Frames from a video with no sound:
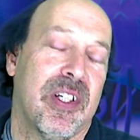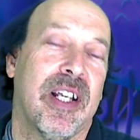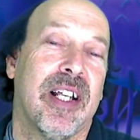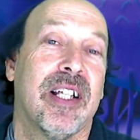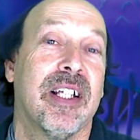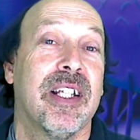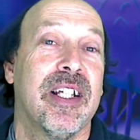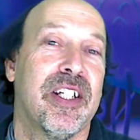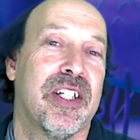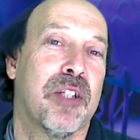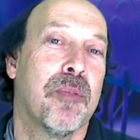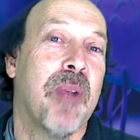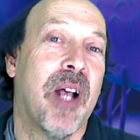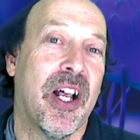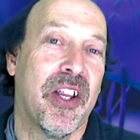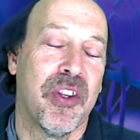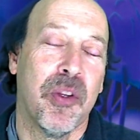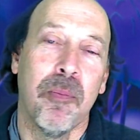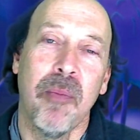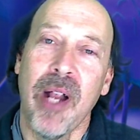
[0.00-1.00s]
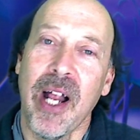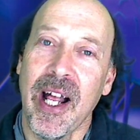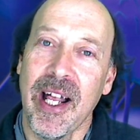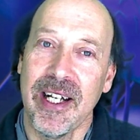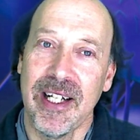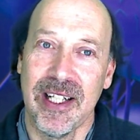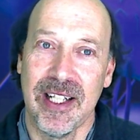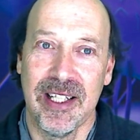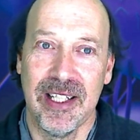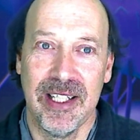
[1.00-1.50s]
at least
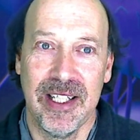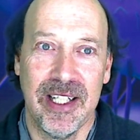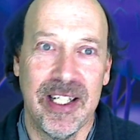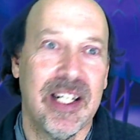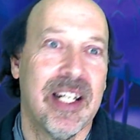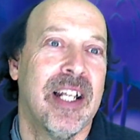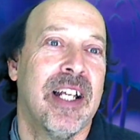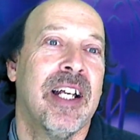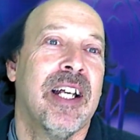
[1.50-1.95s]
mathematically.